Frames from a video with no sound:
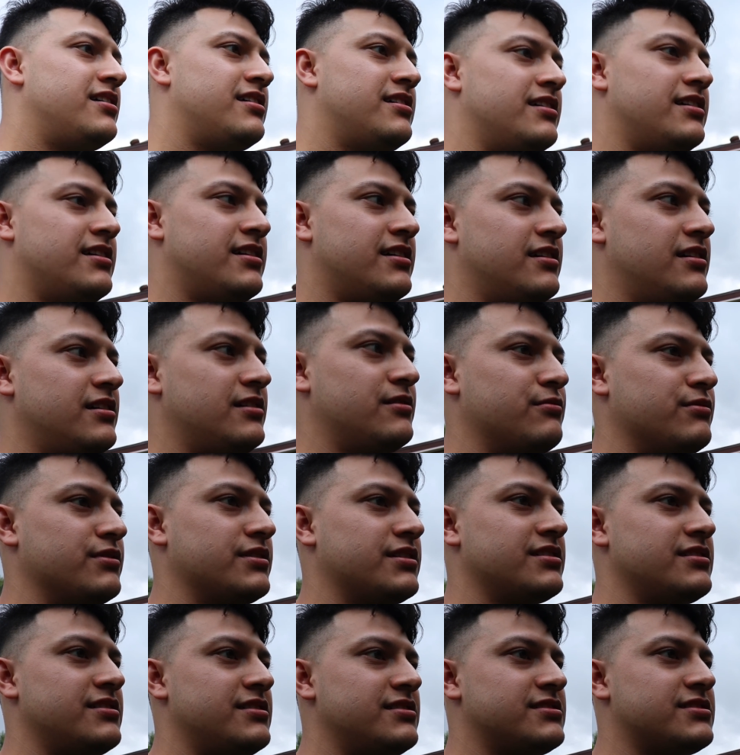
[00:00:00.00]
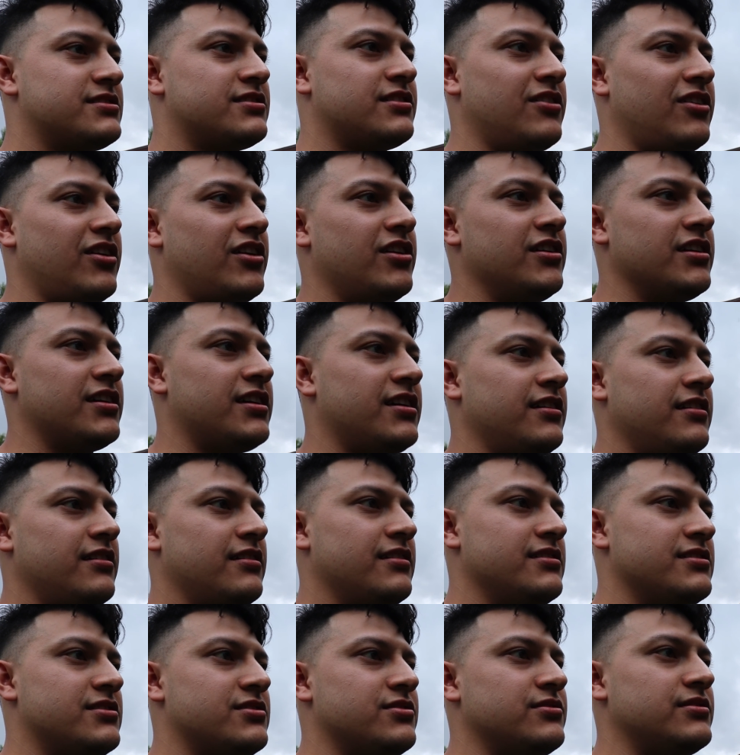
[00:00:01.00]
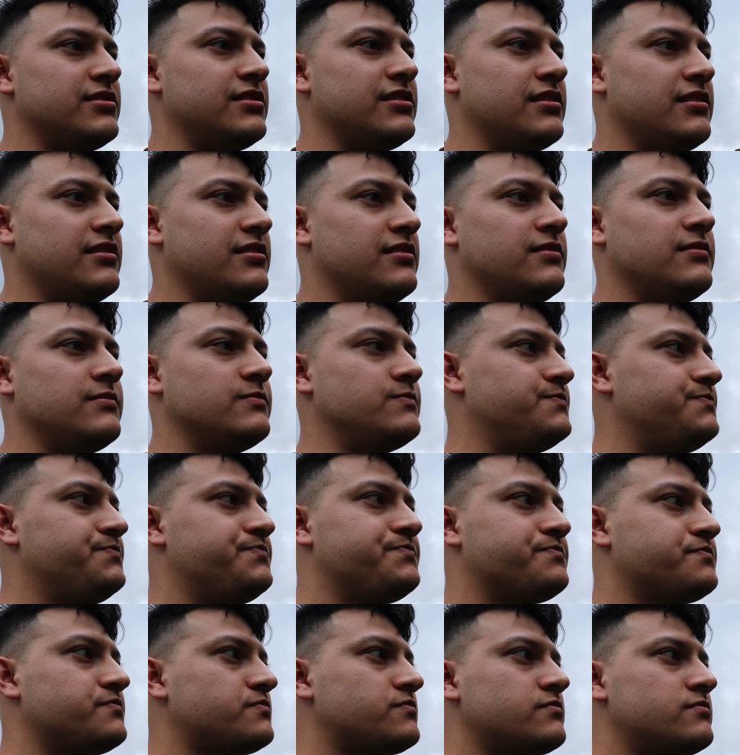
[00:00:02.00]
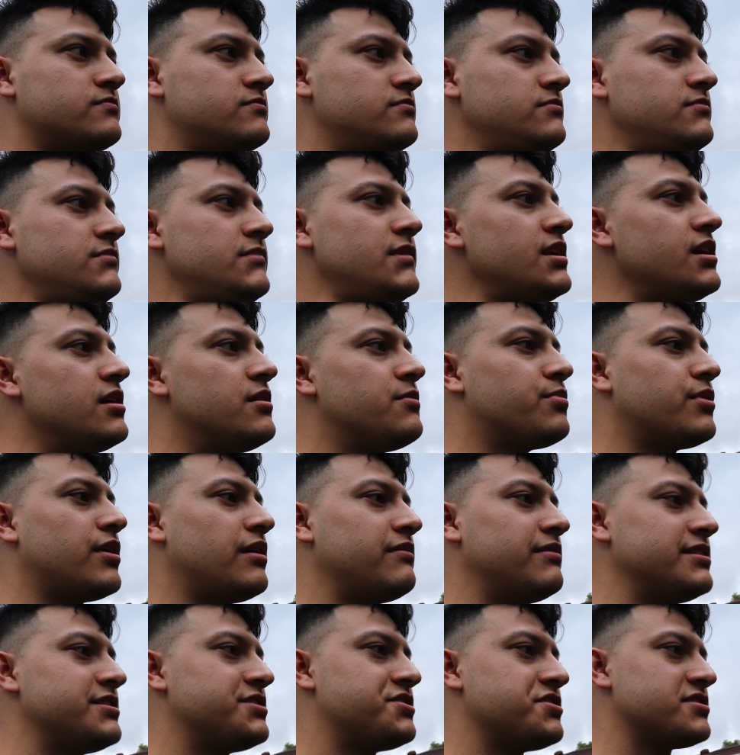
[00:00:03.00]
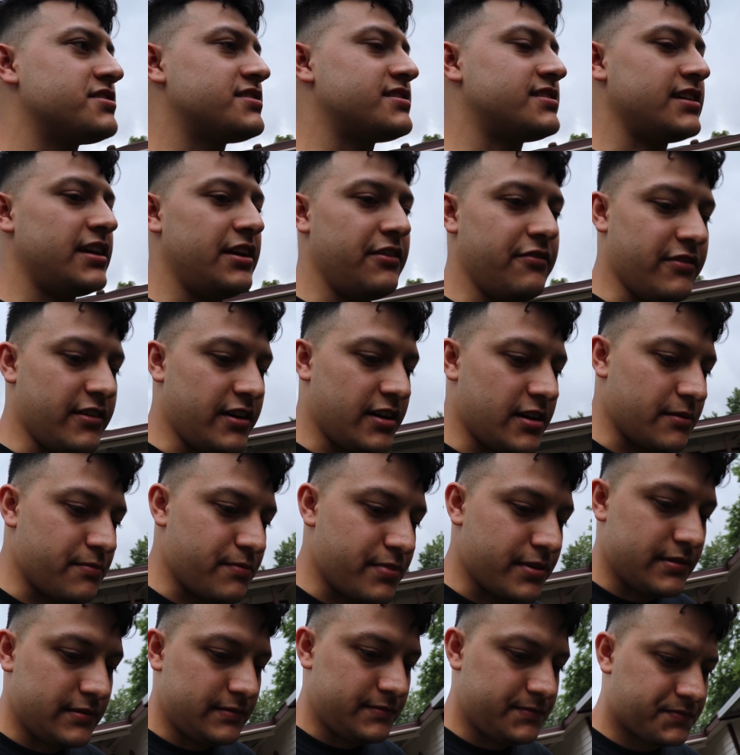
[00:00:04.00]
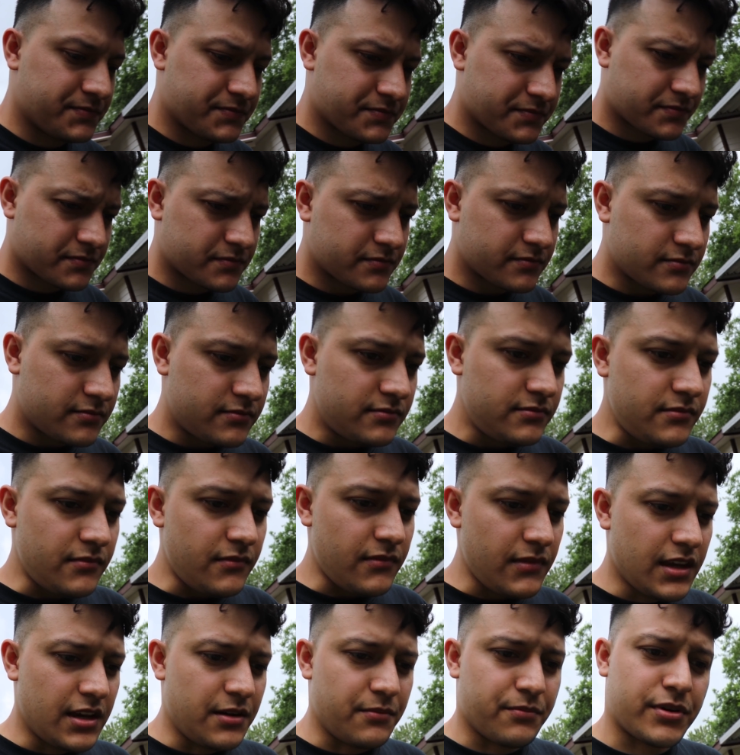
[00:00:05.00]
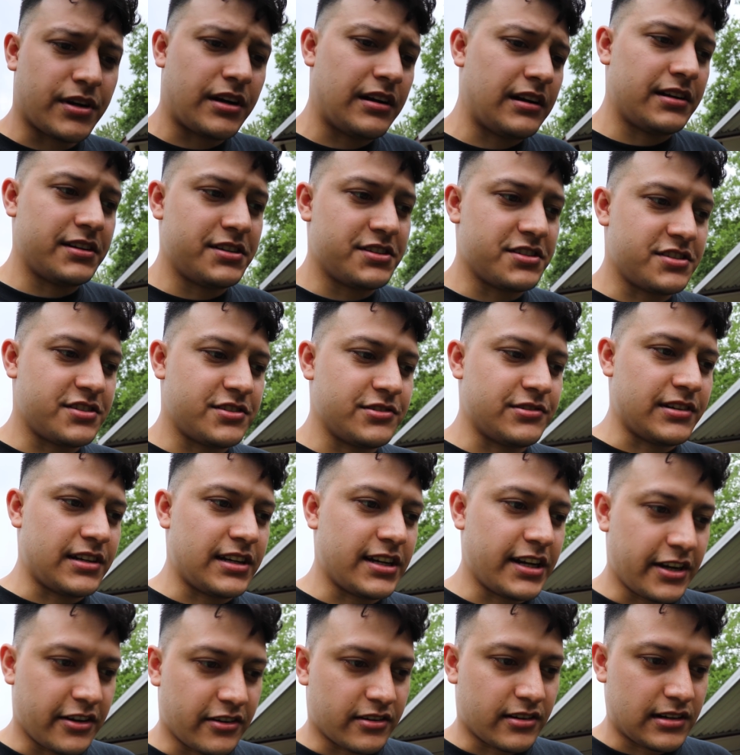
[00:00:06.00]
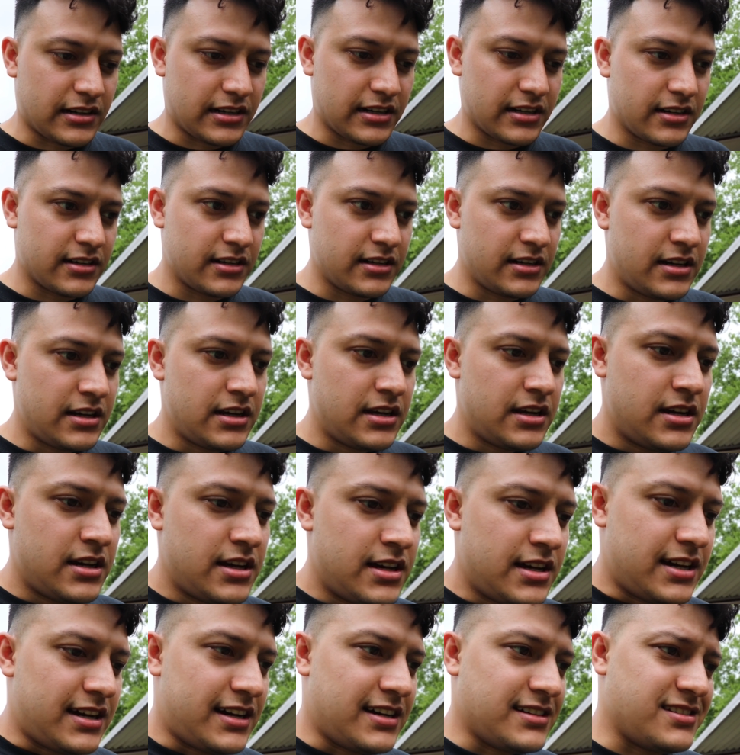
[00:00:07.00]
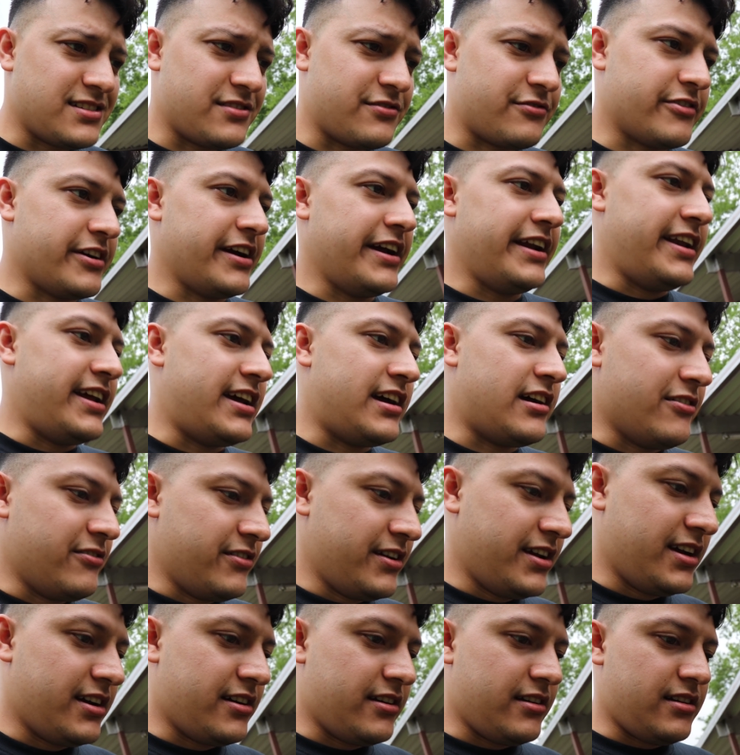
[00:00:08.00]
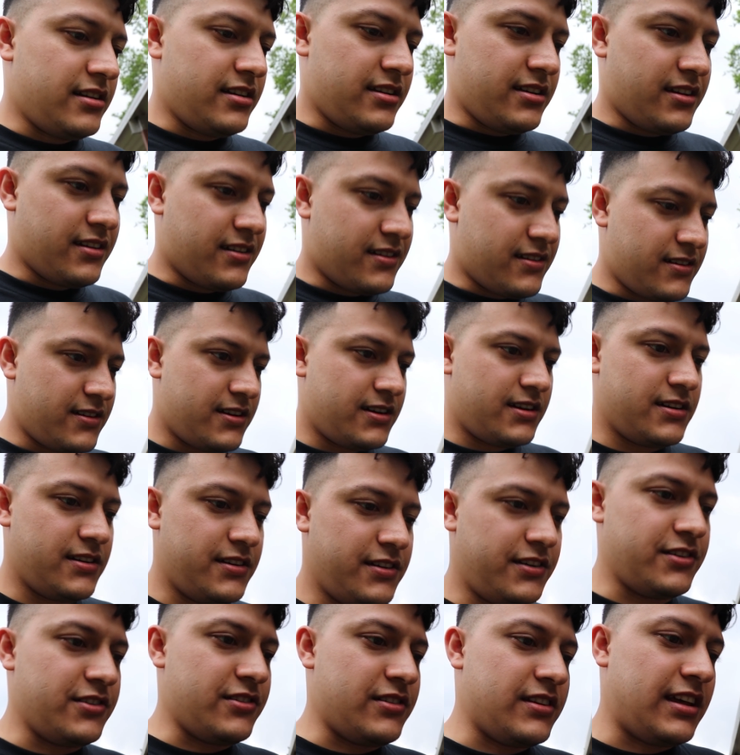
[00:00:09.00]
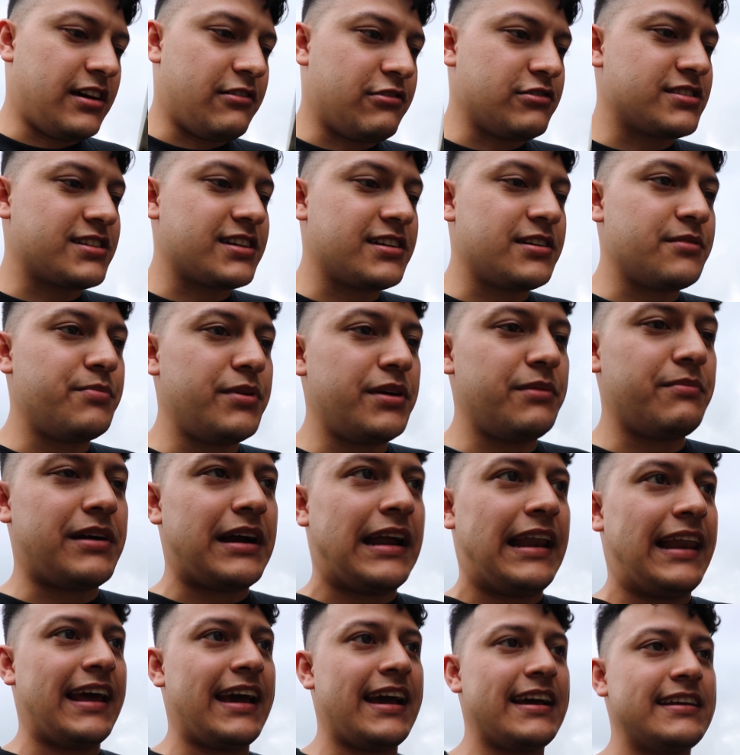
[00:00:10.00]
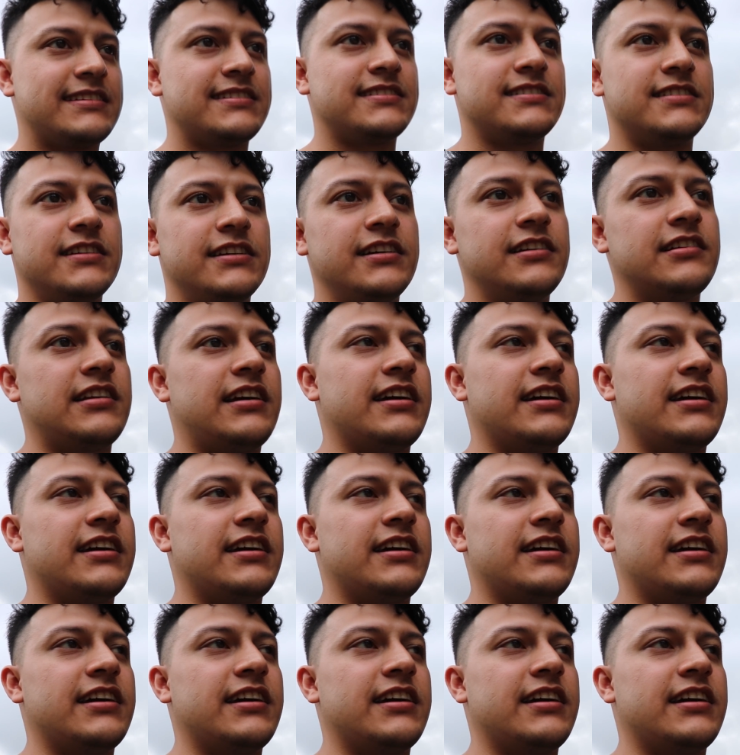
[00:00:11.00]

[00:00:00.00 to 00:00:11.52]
We're gonna start looking into it. Probably just save up and probably just do it later on. As of right now, we got, like, you know, that was gonna be my last thing.